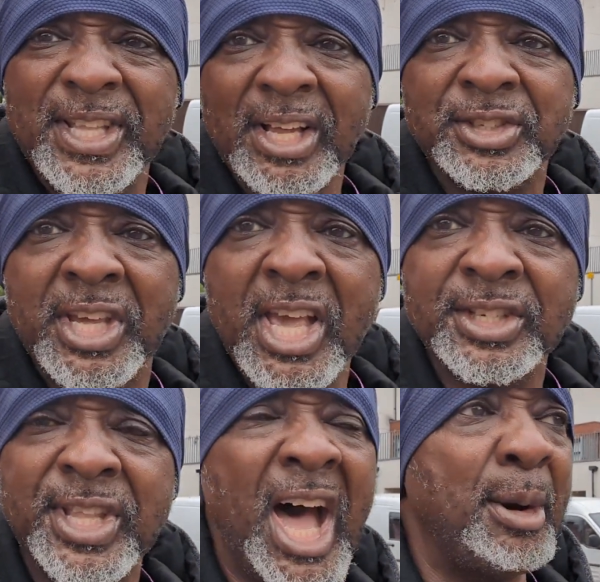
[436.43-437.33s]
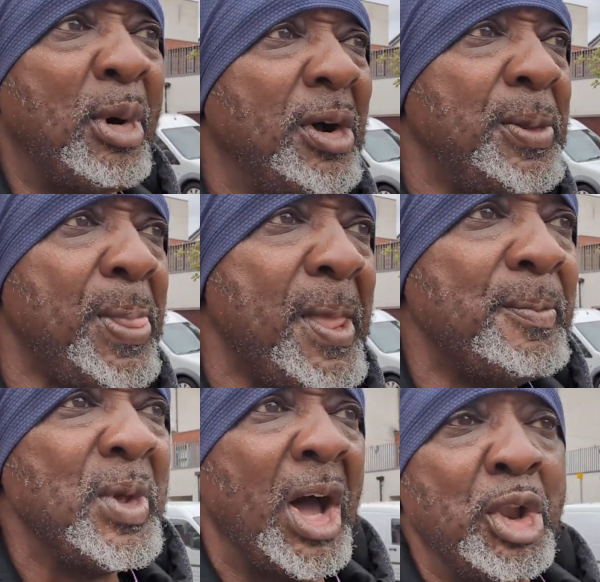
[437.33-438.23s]
that's Keir Starmer,
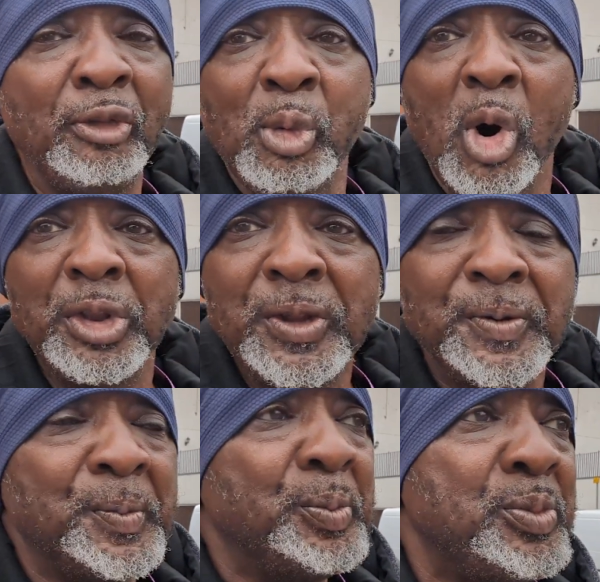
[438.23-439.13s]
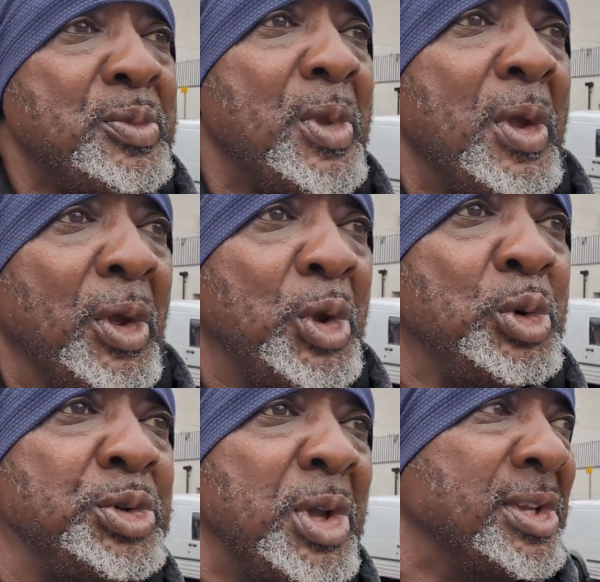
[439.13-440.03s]
another one,
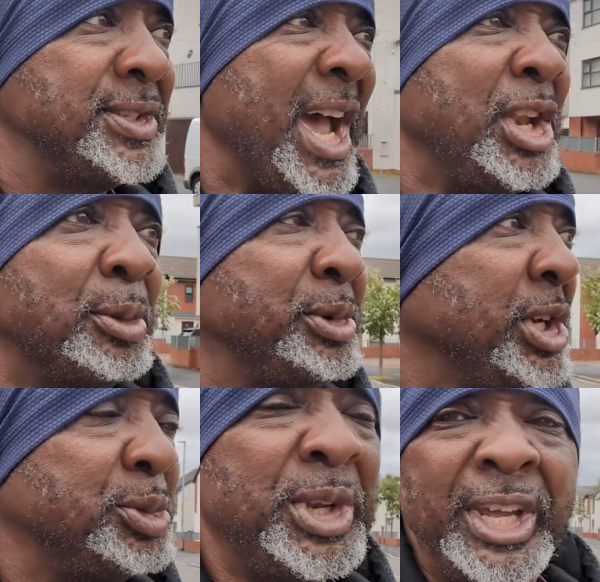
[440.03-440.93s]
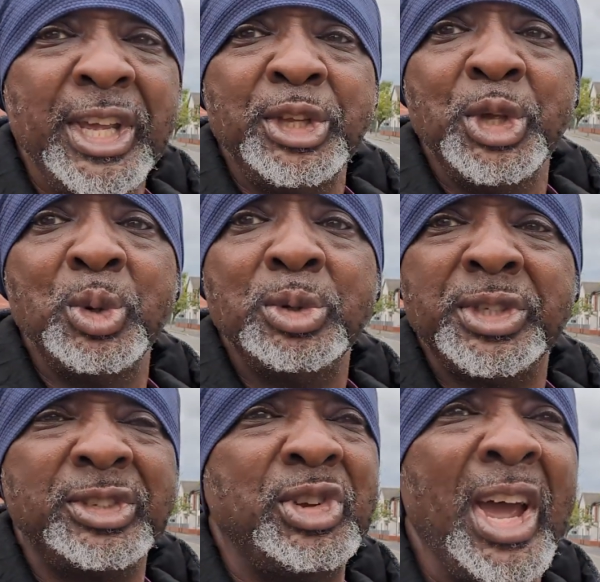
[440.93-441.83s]
who's signed up deal with the EU
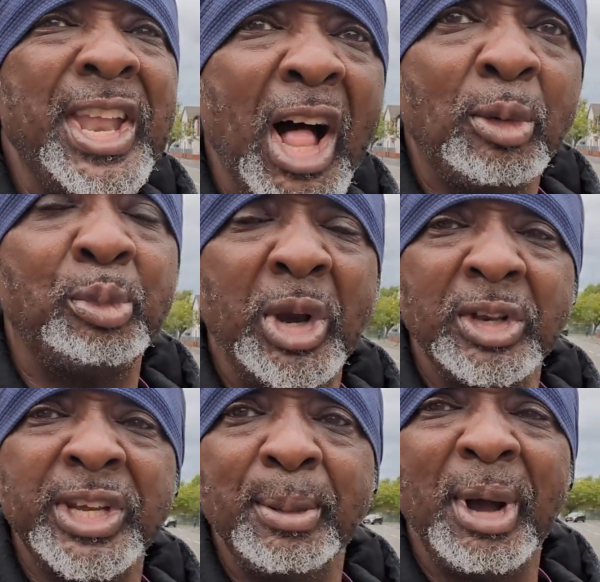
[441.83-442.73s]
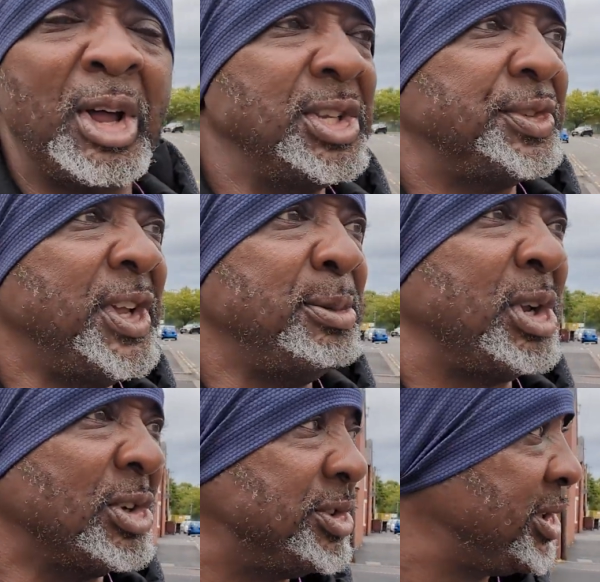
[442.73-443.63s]
to try and help Britain get back on its feet,
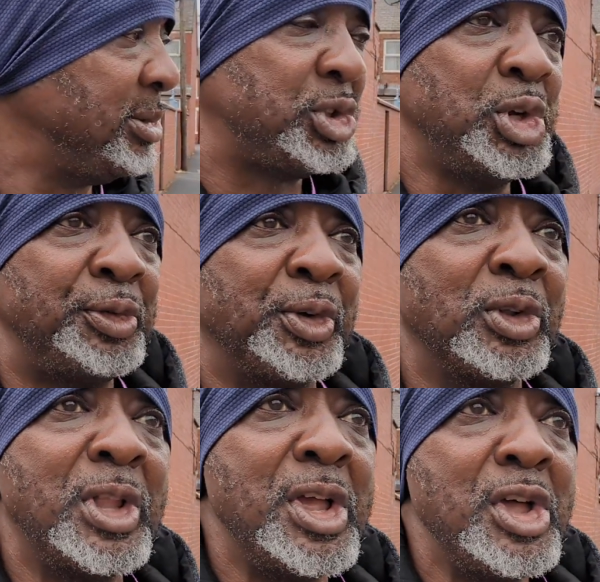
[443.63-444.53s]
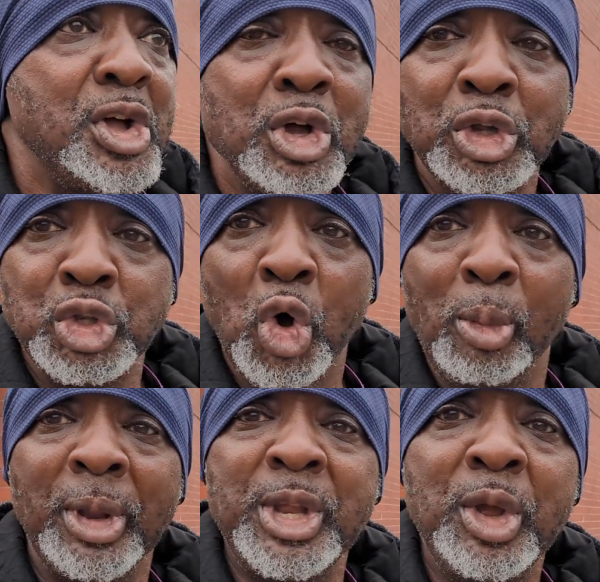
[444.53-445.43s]
because to be truthful, no
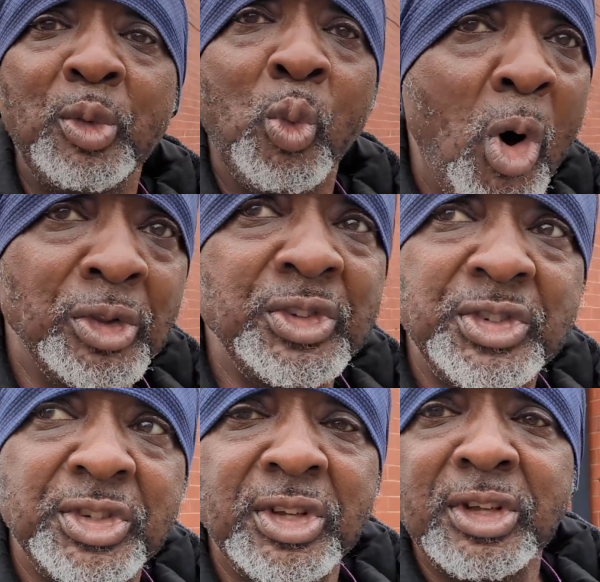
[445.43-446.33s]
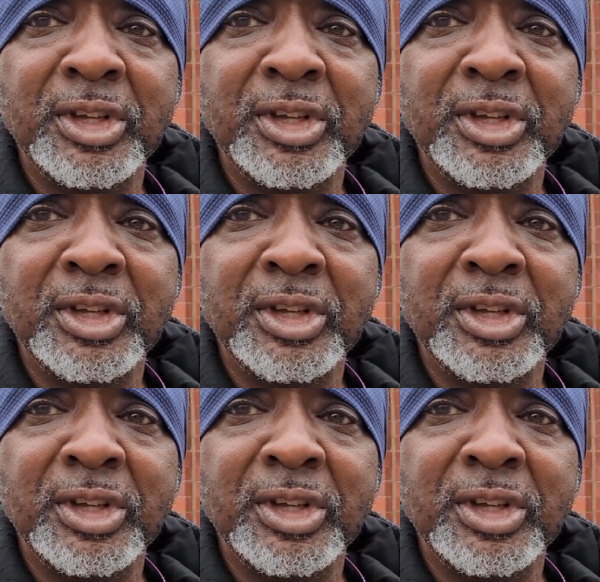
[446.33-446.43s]
one wants